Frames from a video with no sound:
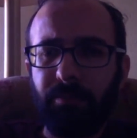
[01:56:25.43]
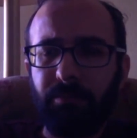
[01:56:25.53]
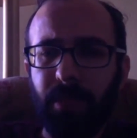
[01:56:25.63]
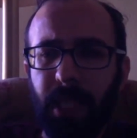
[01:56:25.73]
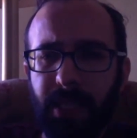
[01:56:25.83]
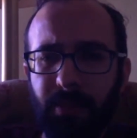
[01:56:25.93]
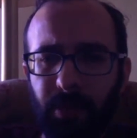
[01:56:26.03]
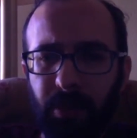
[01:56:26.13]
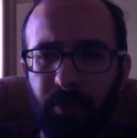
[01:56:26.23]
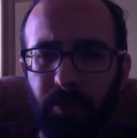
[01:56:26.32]
as
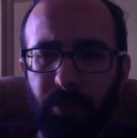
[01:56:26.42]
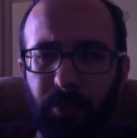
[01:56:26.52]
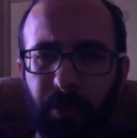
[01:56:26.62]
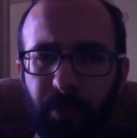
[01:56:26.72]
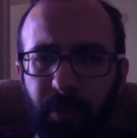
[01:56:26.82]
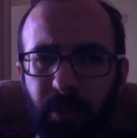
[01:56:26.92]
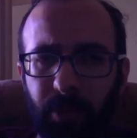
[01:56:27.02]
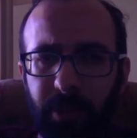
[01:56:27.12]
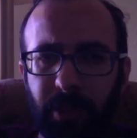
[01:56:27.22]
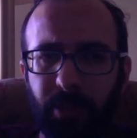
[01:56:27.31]
we look
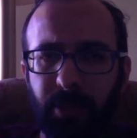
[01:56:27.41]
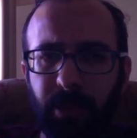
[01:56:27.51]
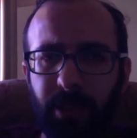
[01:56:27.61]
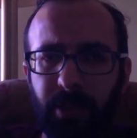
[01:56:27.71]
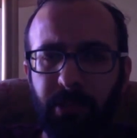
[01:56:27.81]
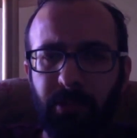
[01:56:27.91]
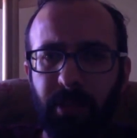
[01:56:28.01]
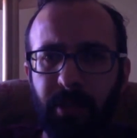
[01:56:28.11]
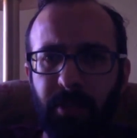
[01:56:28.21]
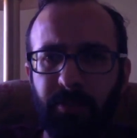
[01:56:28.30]
into the history
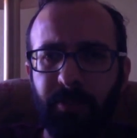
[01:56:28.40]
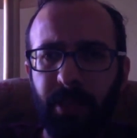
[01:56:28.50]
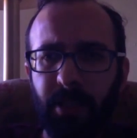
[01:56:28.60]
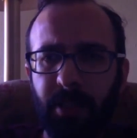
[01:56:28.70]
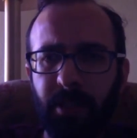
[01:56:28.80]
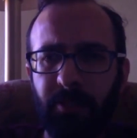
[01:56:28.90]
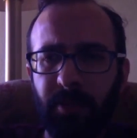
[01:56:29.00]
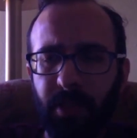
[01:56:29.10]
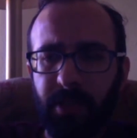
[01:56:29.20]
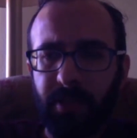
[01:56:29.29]
of
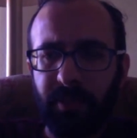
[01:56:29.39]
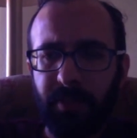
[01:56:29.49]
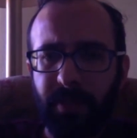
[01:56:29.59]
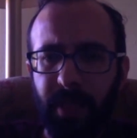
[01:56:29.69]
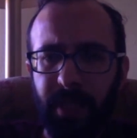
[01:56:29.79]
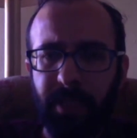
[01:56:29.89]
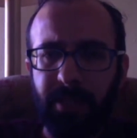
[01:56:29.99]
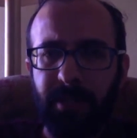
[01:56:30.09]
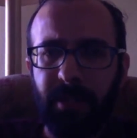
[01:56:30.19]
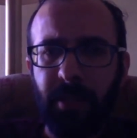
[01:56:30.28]
philosophy of science,
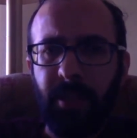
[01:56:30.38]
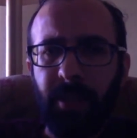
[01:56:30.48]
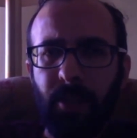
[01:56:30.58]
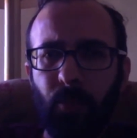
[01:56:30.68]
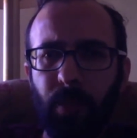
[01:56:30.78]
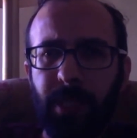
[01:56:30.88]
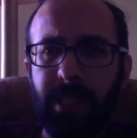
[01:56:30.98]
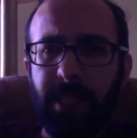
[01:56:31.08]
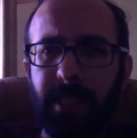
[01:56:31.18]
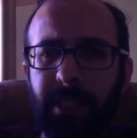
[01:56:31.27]
we see
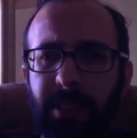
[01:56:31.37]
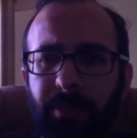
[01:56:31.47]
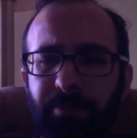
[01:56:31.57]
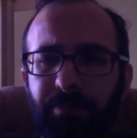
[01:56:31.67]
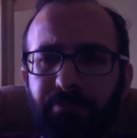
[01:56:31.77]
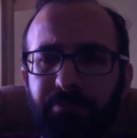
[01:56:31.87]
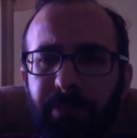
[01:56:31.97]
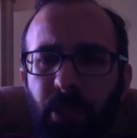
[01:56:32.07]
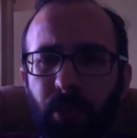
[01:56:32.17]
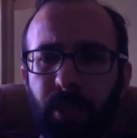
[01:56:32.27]
that the
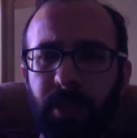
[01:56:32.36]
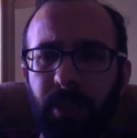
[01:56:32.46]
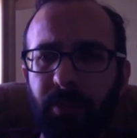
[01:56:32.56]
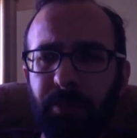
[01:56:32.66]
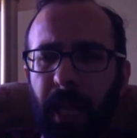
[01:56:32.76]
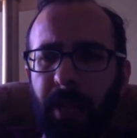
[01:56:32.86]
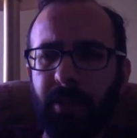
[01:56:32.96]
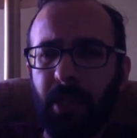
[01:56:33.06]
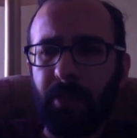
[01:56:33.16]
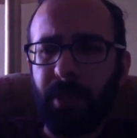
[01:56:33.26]
majority of the
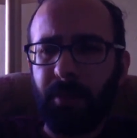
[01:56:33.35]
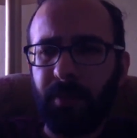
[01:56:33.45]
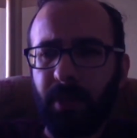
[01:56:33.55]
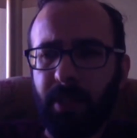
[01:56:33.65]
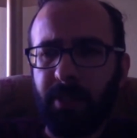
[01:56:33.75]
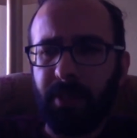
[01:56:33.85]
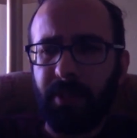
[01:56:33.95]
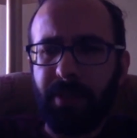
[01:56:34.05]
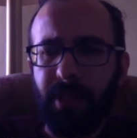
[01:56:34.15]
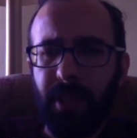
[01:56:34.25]
paradigms of philosophy of
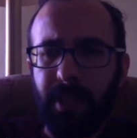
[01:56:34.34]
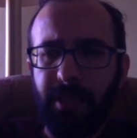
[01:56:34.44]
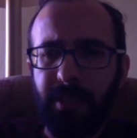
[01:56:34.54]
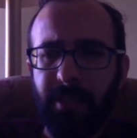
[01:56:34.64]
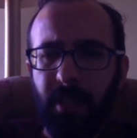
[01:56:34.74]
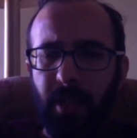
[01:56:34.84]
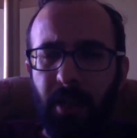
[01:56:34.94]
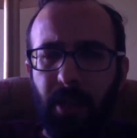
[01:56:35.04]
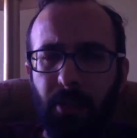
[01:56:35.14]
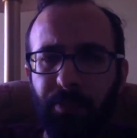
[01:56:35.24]
science
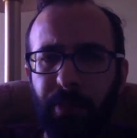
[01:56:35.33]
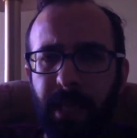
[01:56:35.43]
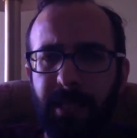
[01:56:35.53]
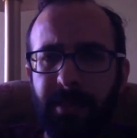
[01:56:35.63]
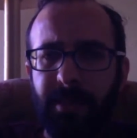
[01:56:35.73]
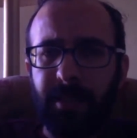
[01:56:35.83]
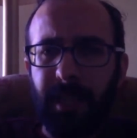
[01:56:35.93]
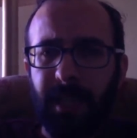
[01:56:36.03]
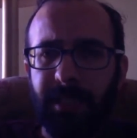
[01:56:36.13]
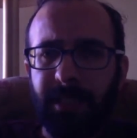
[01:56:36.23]
are based on the
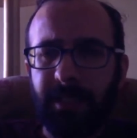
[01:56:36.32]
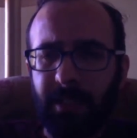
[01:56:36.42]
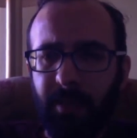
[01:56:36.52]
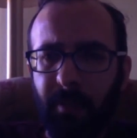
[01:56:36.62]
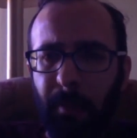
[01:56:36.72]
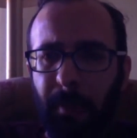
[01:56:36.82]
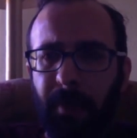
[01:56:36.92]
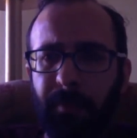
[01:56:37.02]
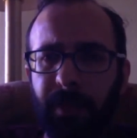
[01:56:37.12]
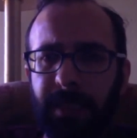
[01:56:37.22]
idea
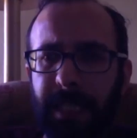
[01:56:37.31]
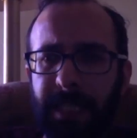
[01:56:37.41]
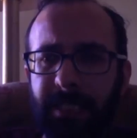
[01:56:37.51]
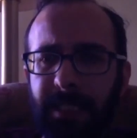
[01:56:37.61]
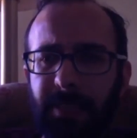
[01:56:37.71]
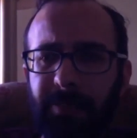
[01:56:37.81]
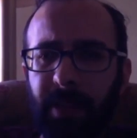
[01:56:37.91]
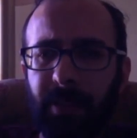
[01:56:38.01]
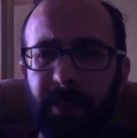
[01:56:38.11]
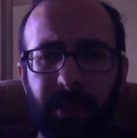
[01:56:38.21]
that if a
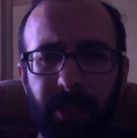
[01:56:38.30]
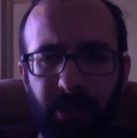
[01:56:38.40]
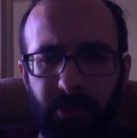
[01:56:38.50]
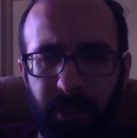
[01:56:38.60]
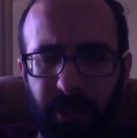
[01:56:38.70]
theory